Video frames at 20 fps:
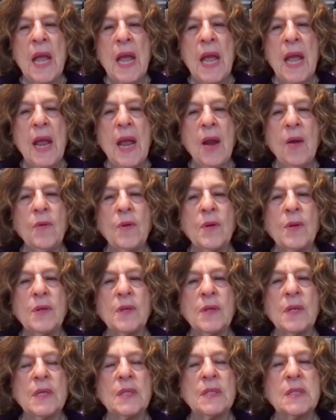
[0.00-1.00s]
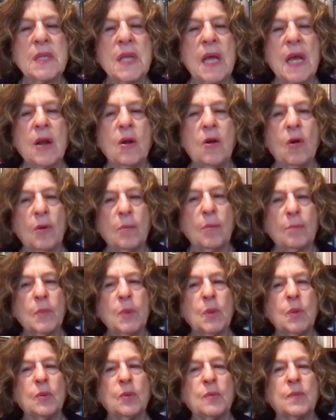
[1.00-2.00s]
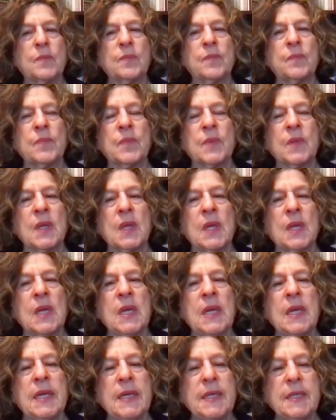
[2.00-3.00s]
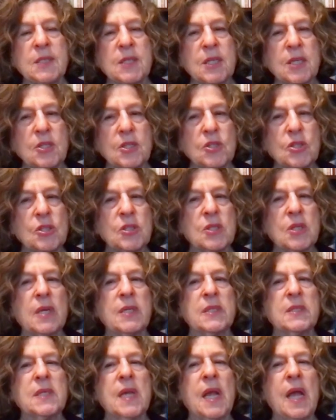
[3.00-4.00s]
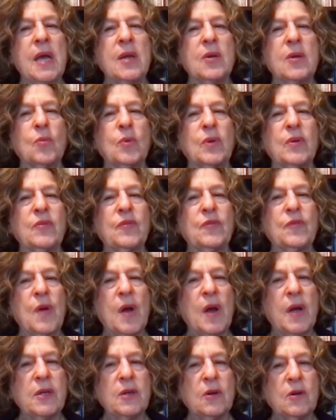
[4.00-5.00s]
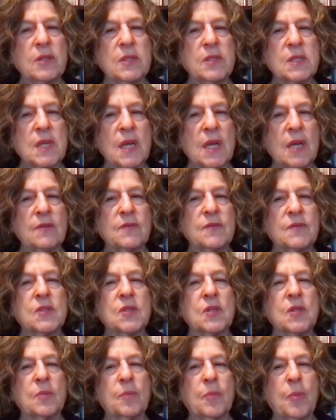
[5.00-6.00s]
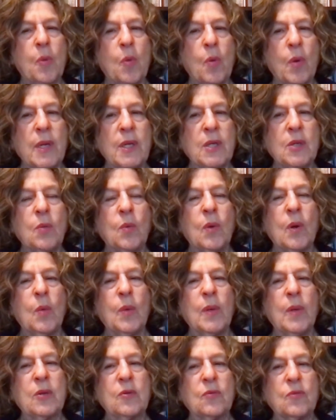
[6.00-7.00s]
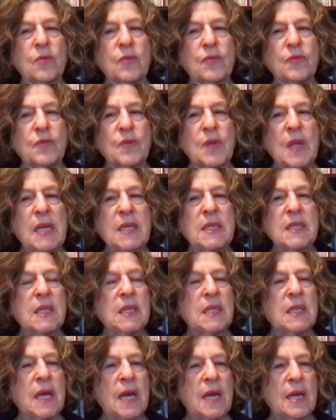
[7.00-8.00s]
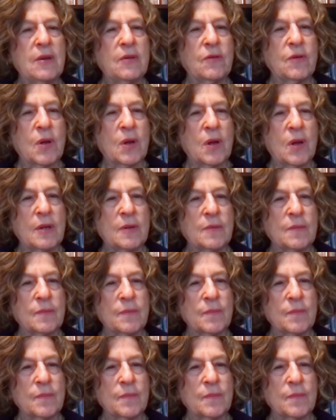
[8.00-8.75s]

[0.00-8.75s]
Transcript: Aaron is like our moon. He teaches us how to refine ourselves to the point where we could reflect the light of God.